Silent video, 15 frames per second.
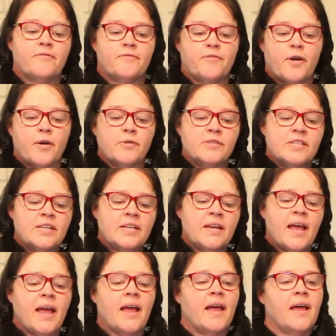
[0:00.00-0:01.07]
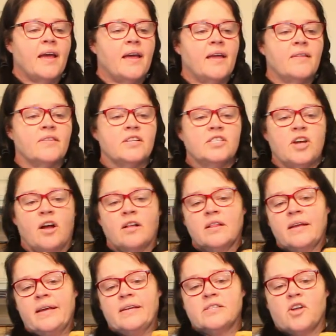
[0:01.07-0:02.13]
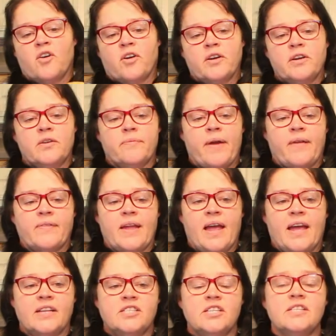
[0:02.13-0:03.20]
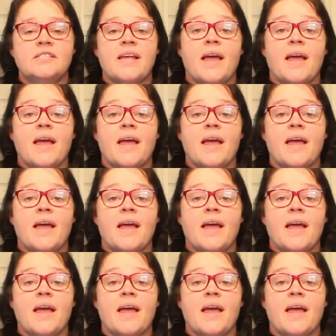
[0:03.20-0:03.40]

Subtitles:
frozen, and the chocolate has hardened around the edges,